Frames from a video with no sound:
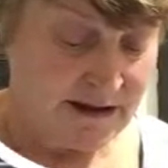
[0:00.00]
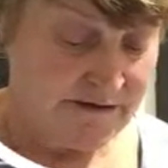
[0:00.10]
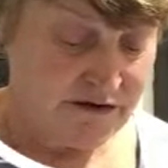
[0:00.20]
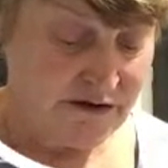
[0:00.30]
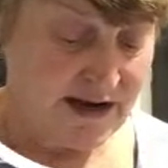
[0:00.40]

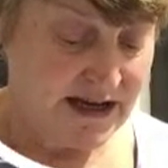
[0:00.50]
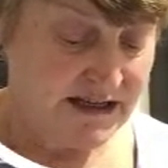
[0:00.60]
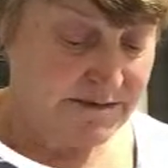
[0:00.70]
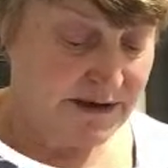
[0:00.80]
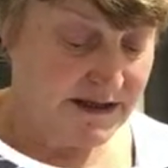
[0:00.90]
your
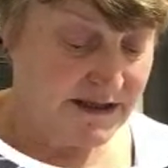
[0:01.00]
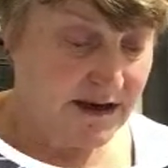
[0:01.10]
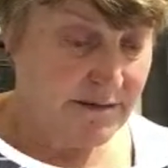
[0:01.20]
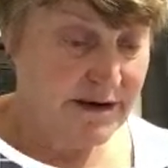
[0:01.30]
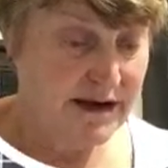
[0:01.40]
end piece
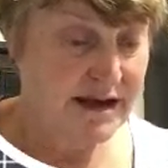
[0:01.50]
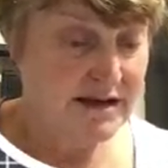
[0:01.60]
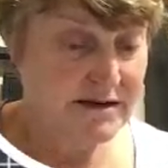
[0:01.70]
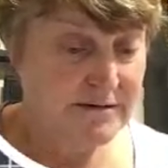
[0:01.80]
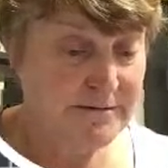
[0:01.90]
come
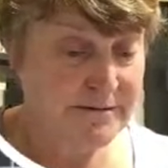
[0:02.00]
in.